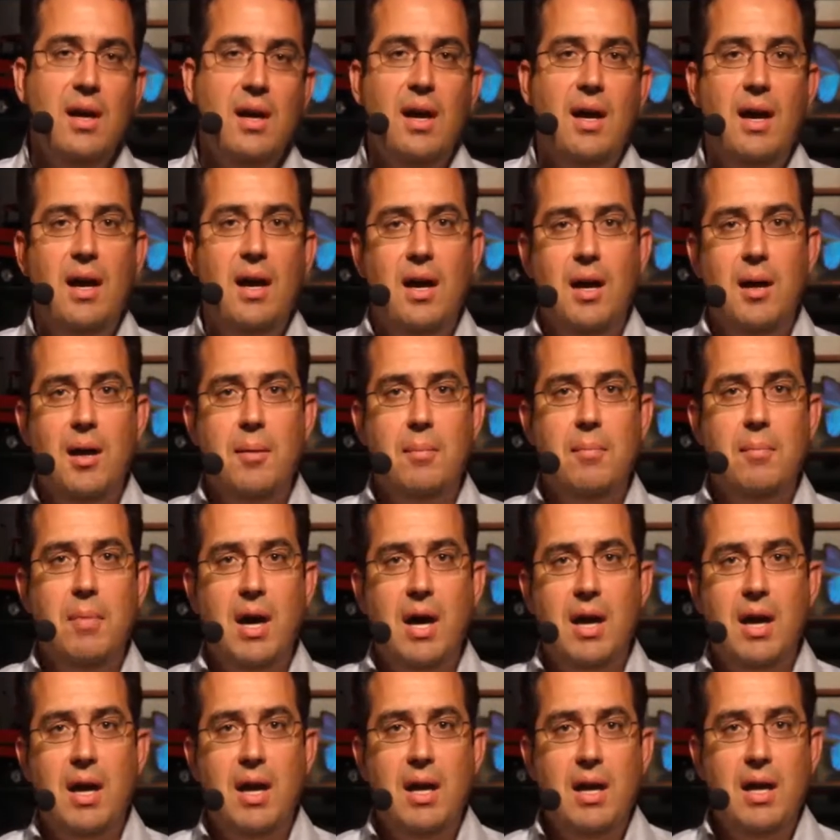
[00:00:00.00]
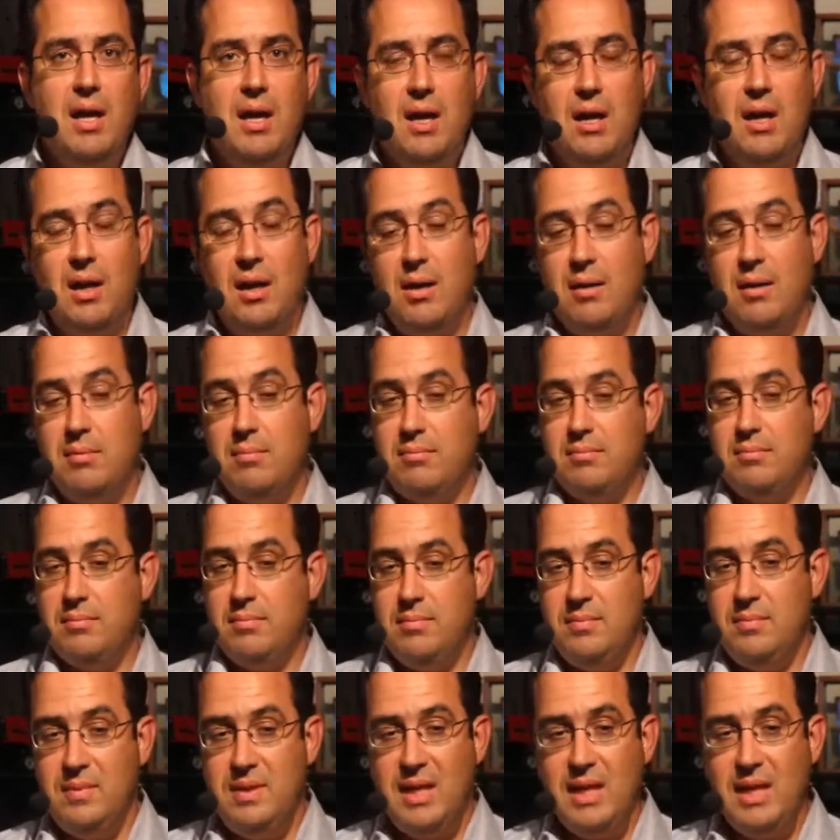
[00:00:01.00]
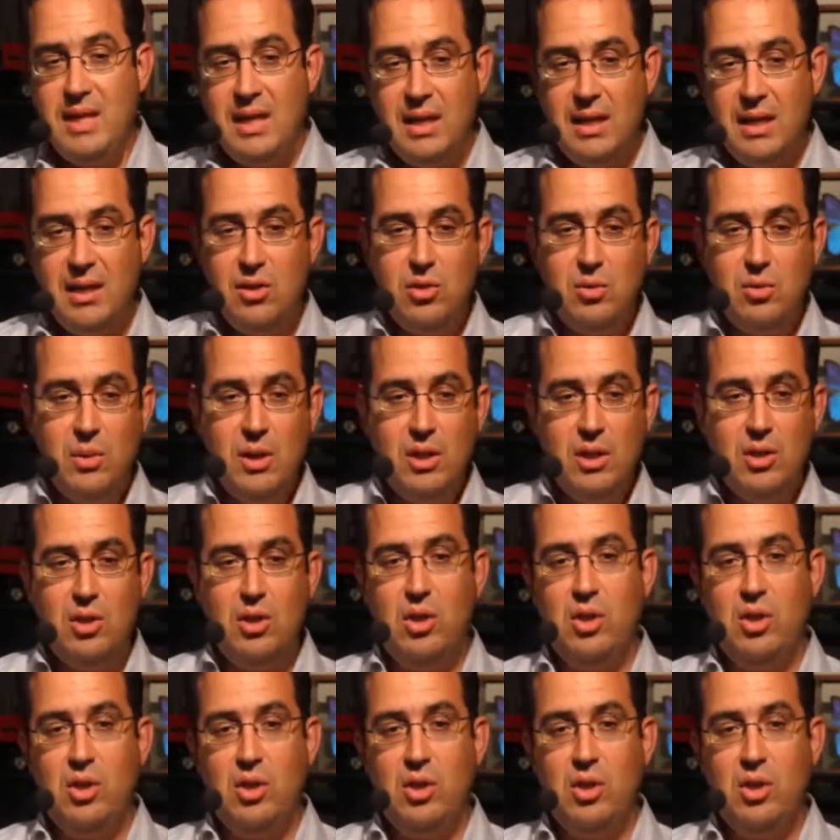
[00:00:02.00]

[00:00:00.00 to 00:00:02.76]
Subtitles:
by digging into it,